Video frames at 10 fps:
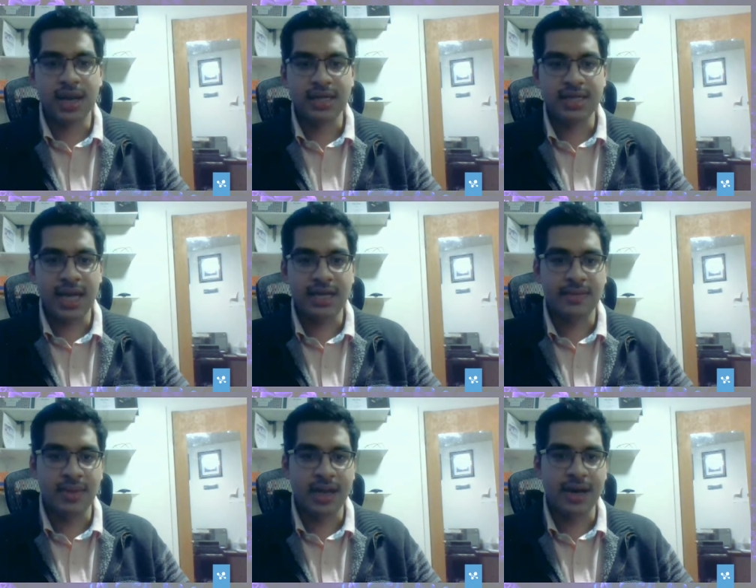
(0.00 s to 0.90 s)
could I take
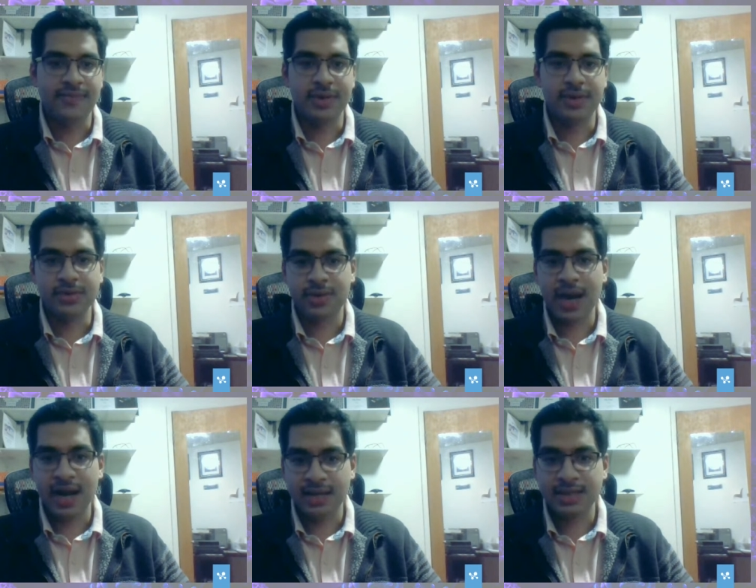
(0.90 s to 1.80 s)
to make up for those
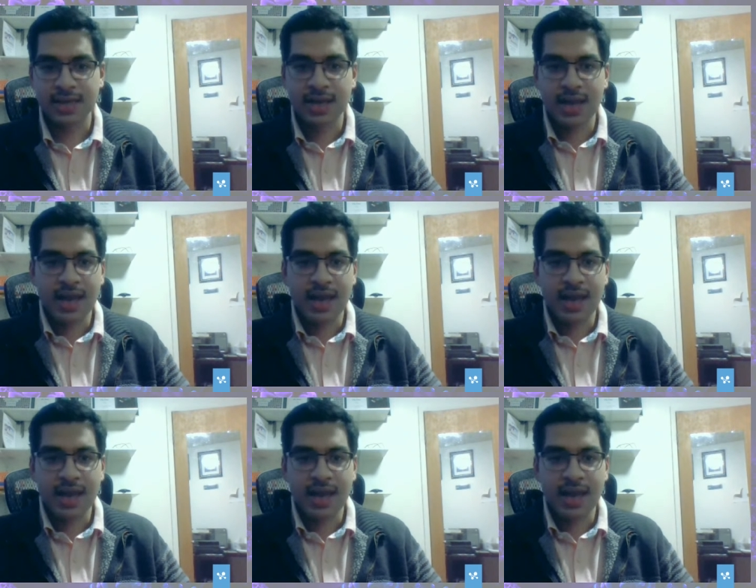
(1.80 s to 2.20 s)
credits?